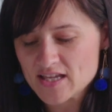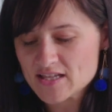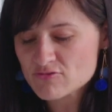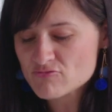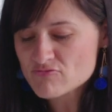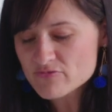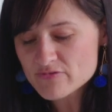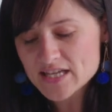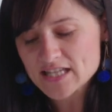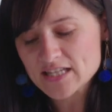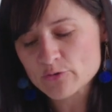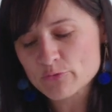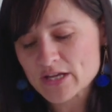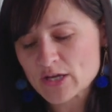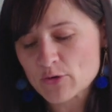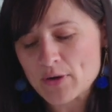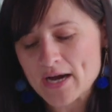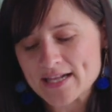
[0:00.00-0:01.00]
It really
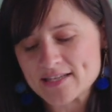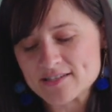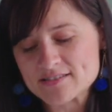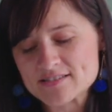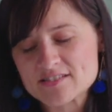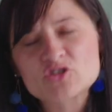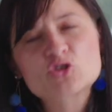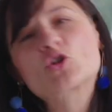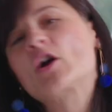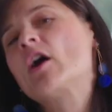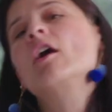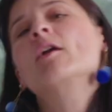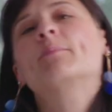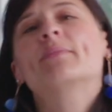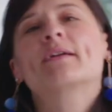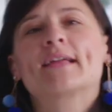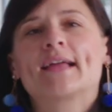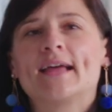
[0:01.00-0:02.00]
requires
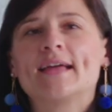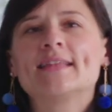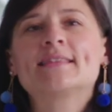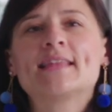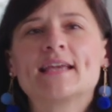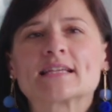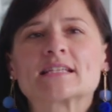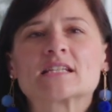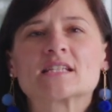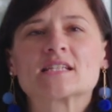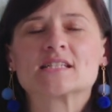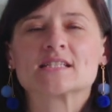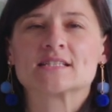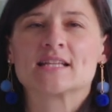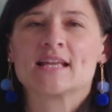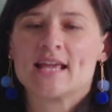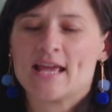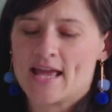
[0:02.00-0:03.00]
sharp
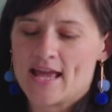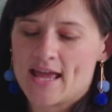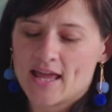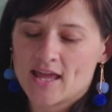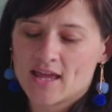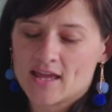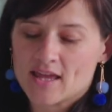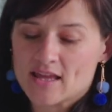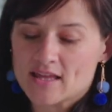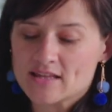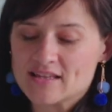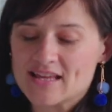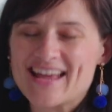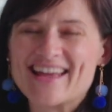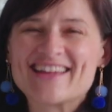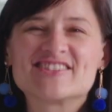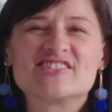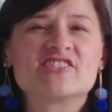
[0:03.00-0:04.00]
attention and
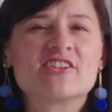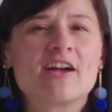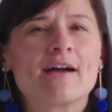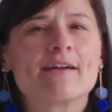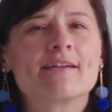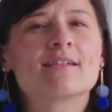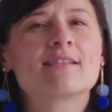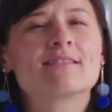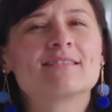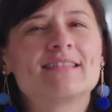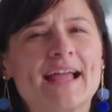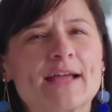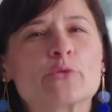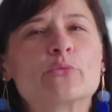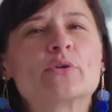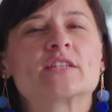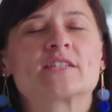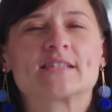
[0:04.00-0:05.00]
agile
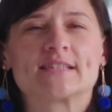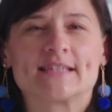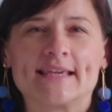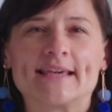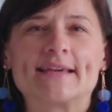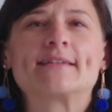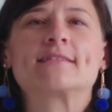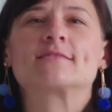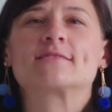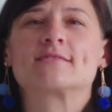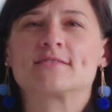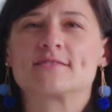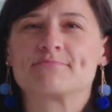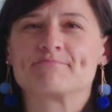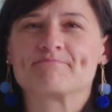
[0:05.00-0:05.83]
language skills.